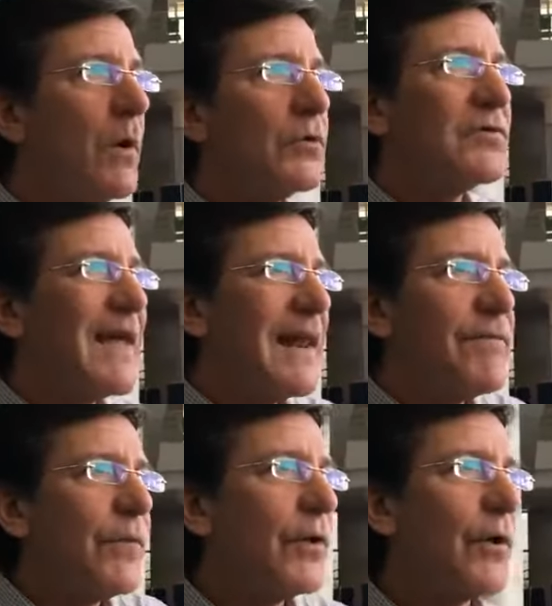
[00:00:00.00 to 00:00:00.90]

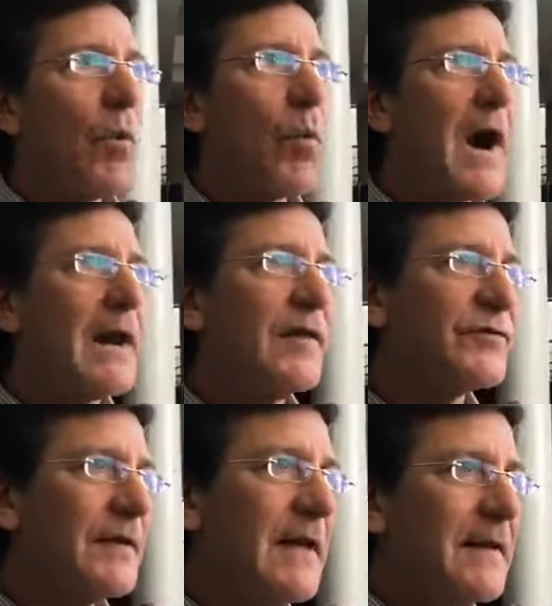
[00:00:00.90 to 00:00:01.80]
telephone, no wireless.
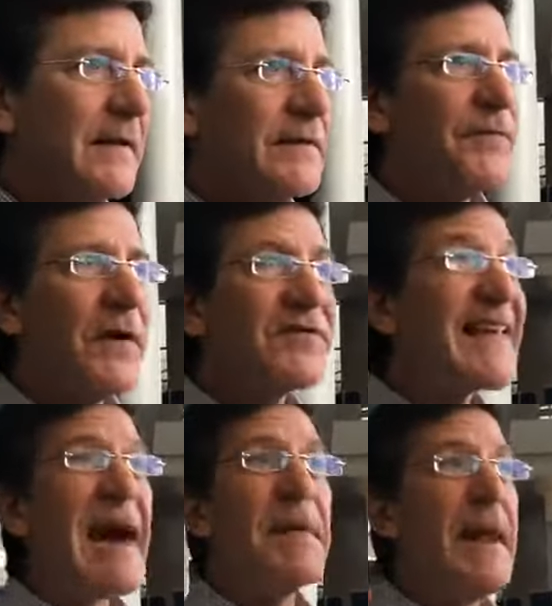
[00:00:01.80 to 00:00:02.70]
The first
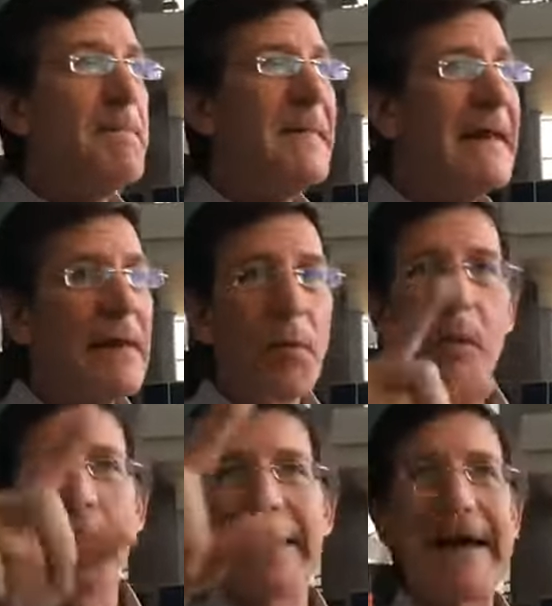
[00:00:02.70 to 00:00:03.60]
cabinet meeting, we
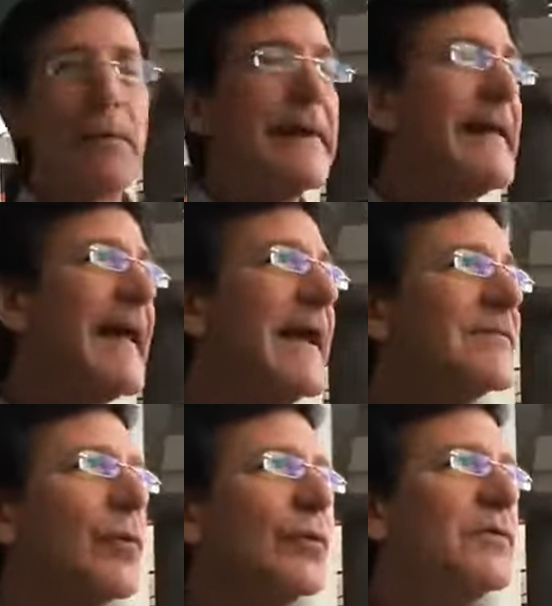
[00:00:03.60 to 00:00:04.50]
were counting
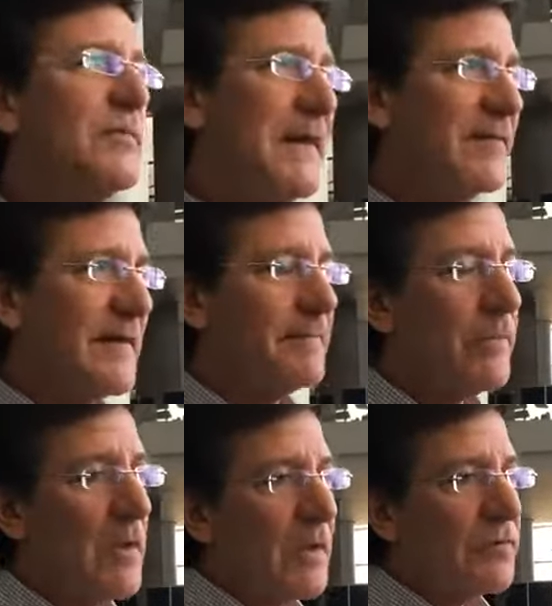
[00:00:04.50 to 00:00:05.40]
heads, who's missing.
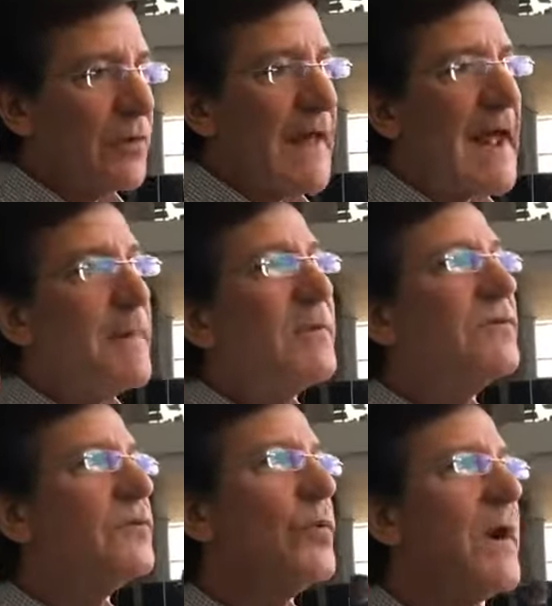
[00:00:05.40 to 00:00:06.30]
So that
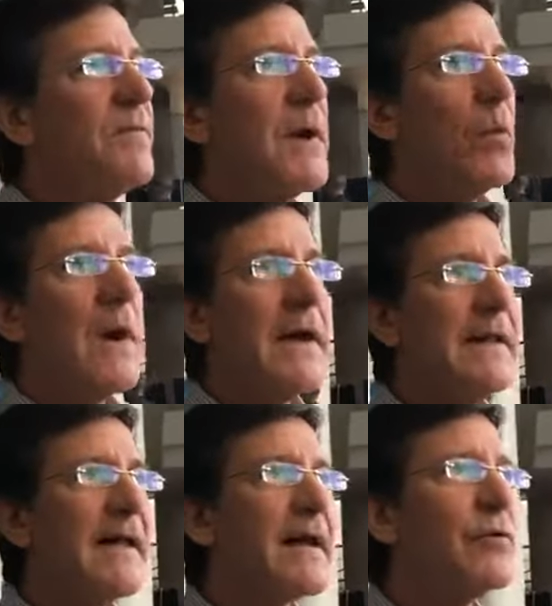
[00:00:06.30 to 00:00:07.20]
happens to everyone,
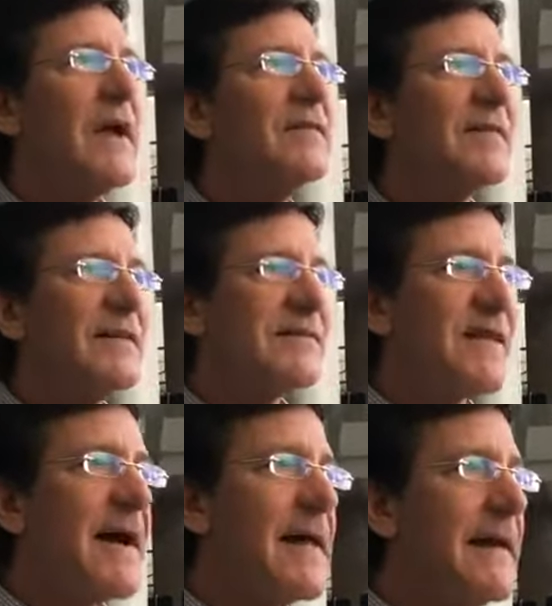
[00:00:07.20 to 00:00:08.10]
and that creates
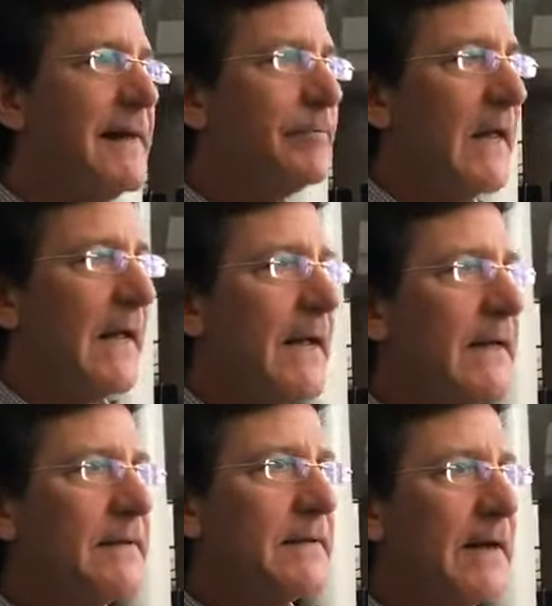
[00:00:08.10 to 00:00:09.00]
anxiety.
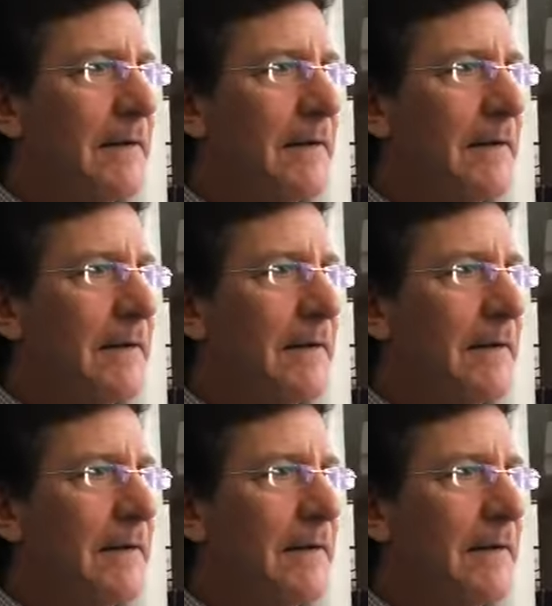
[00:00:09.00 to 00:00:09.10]
And